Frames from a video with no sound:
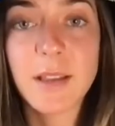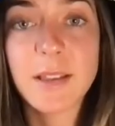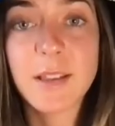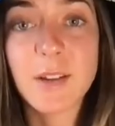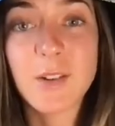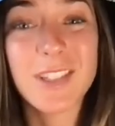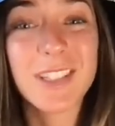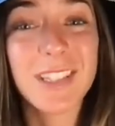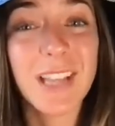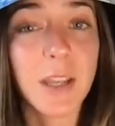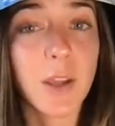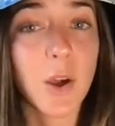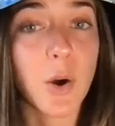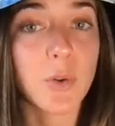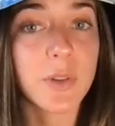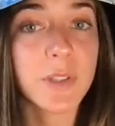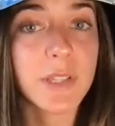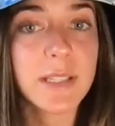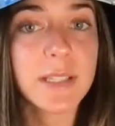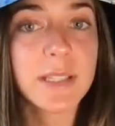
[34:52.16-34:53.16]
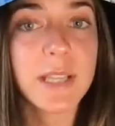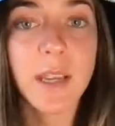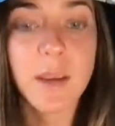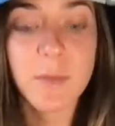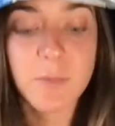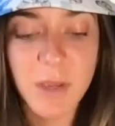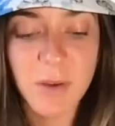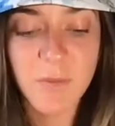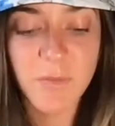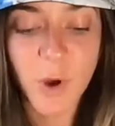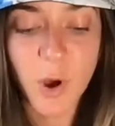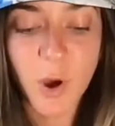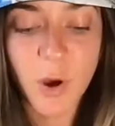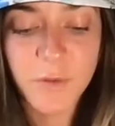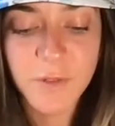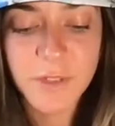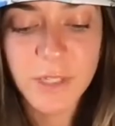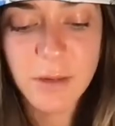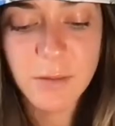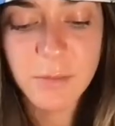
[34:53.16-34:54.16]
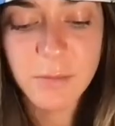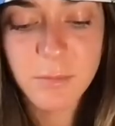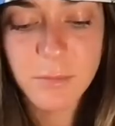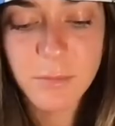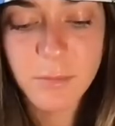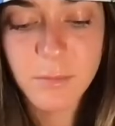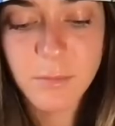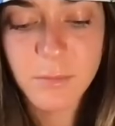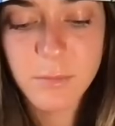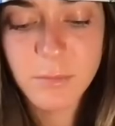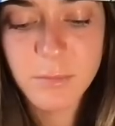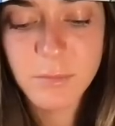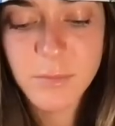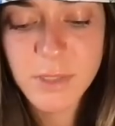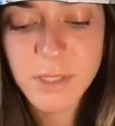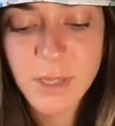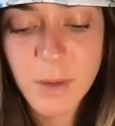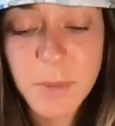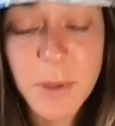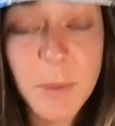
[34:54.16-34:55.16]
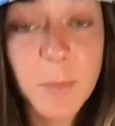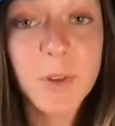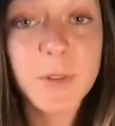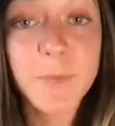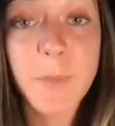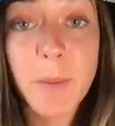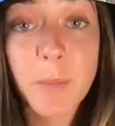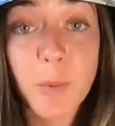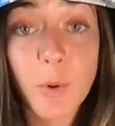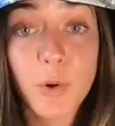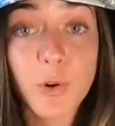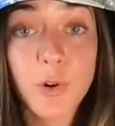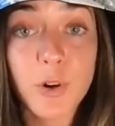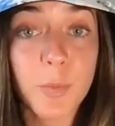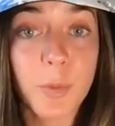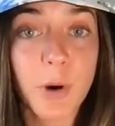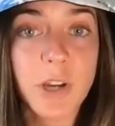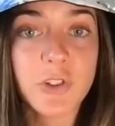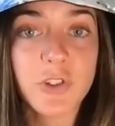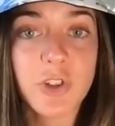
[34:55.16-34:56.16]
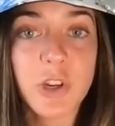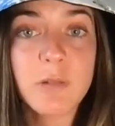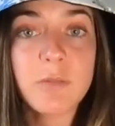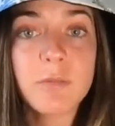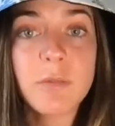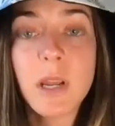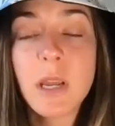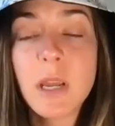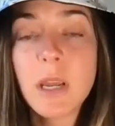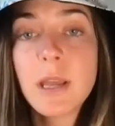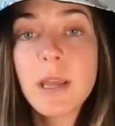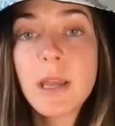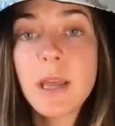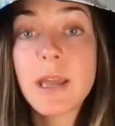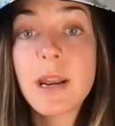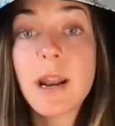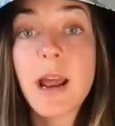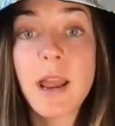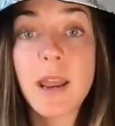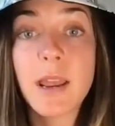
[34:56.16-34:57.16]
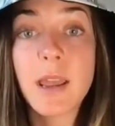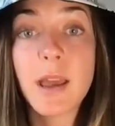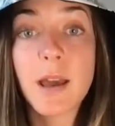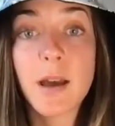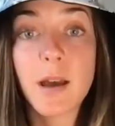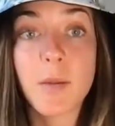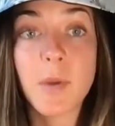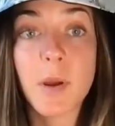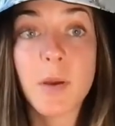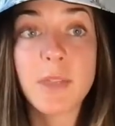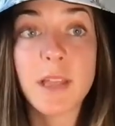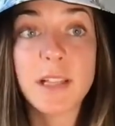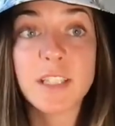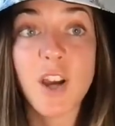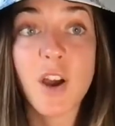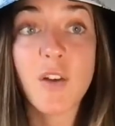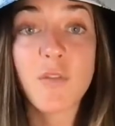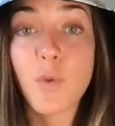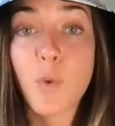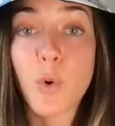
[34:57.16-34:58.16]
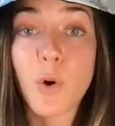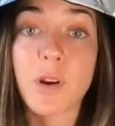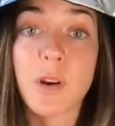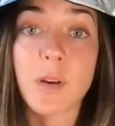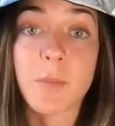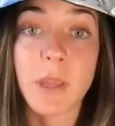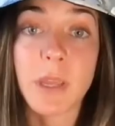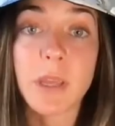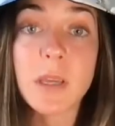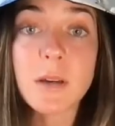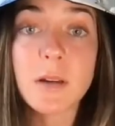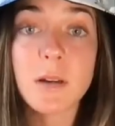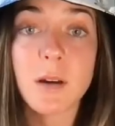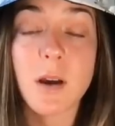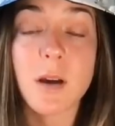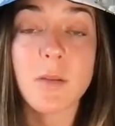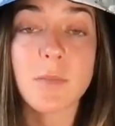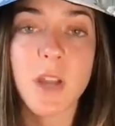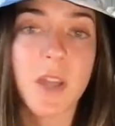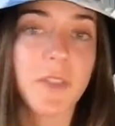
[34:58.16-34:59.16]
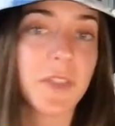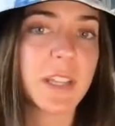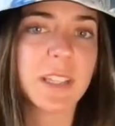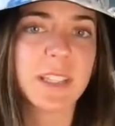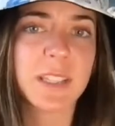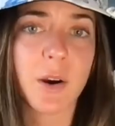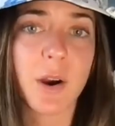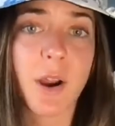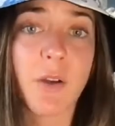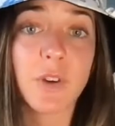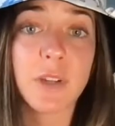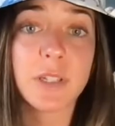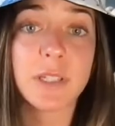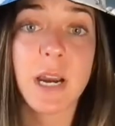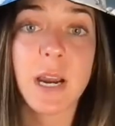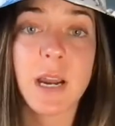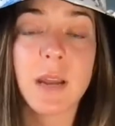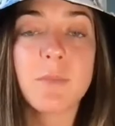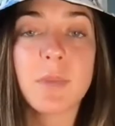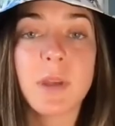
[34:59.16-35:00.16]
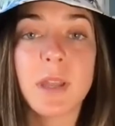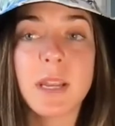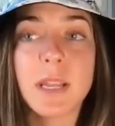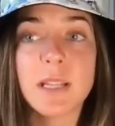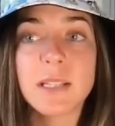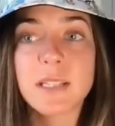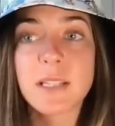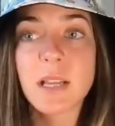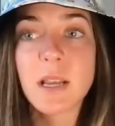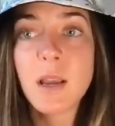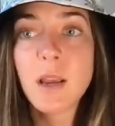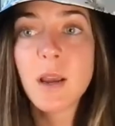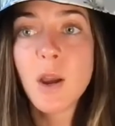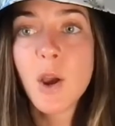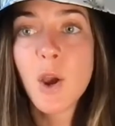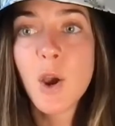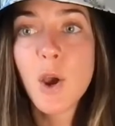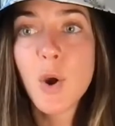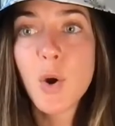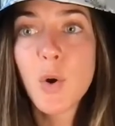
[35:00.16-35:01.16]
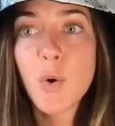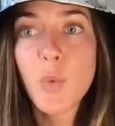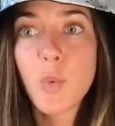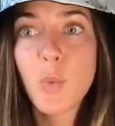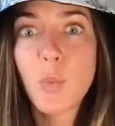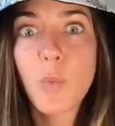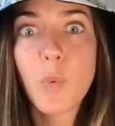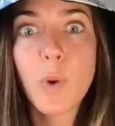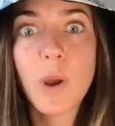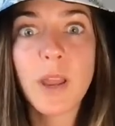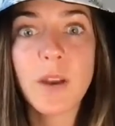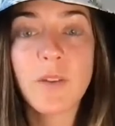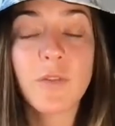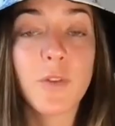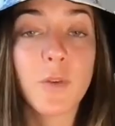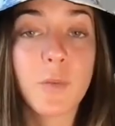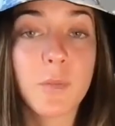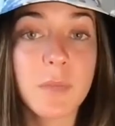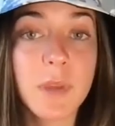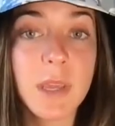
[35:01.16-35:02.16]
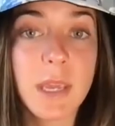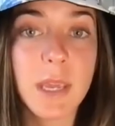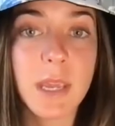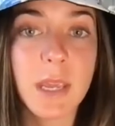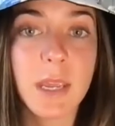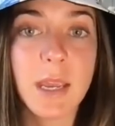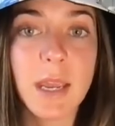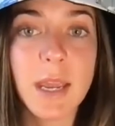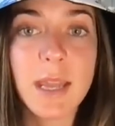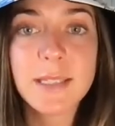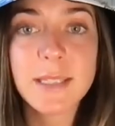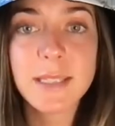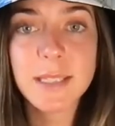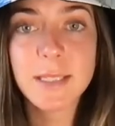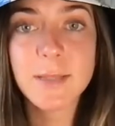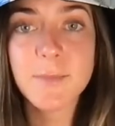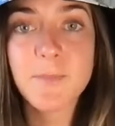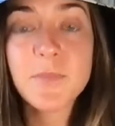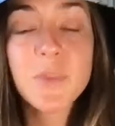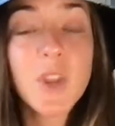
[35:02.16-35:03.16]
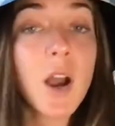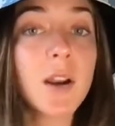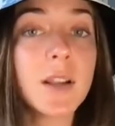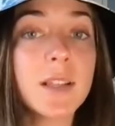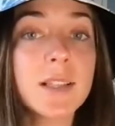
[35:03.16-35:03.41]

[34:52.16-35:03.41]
there's psychosis that can be involved in some people's bipolar depression, and that's not foreign to me. Not that it's there every time, but it's when for me it's not